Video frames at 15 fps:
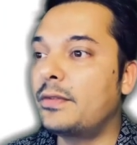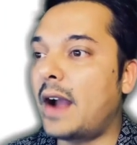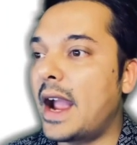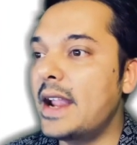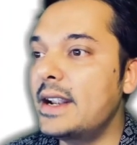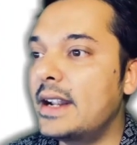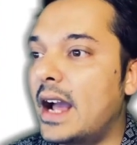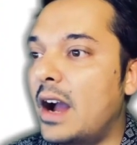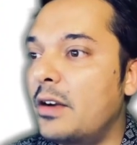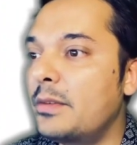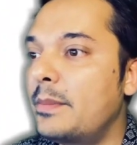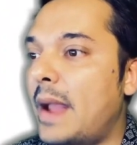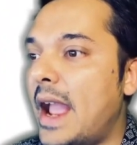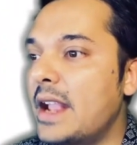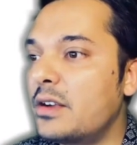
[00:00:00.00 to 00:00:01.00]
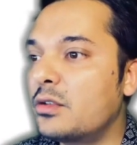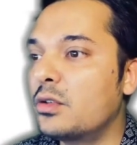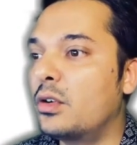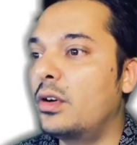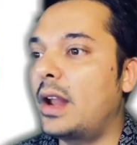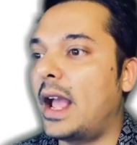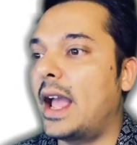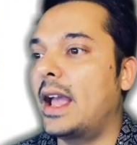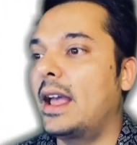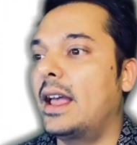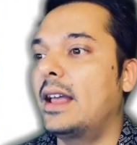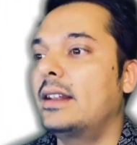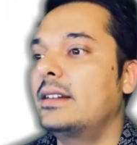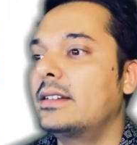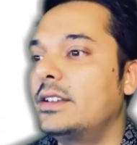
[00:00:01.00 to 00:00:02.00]
find out bank code
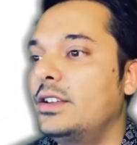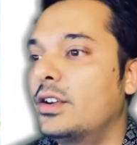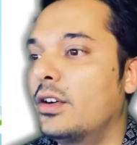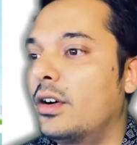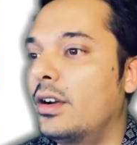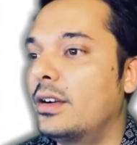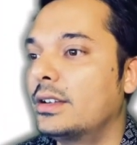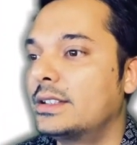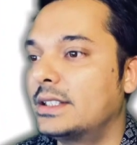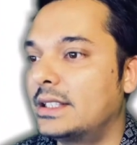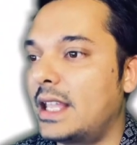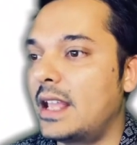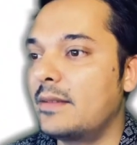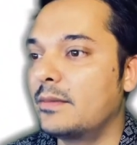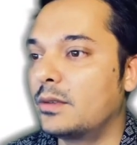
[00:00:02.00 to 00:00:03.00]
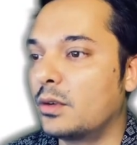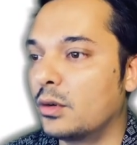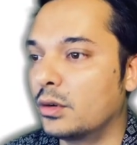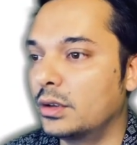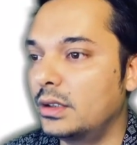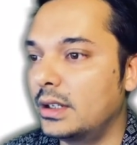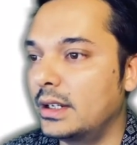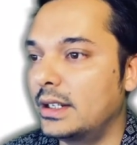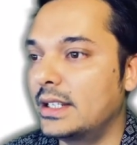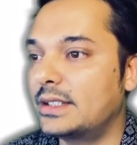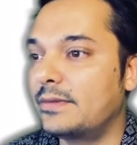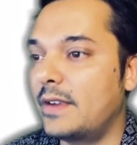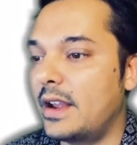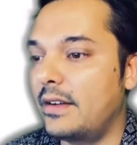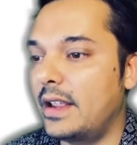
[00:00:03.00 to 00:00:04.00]
and your Shiten code,
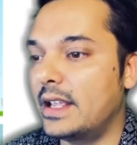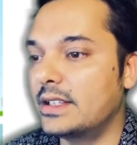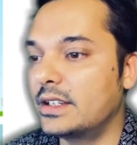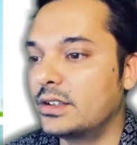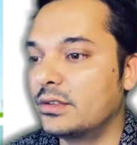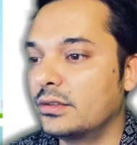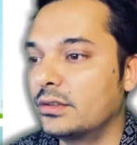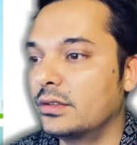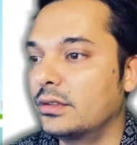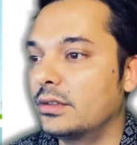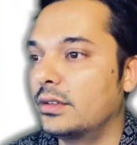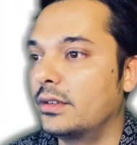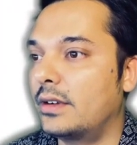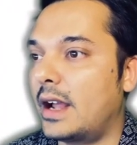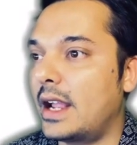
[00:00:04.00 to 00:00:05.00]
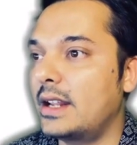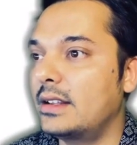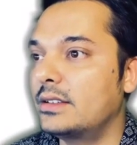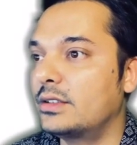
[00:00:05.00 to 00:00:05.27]
it's very easy to write.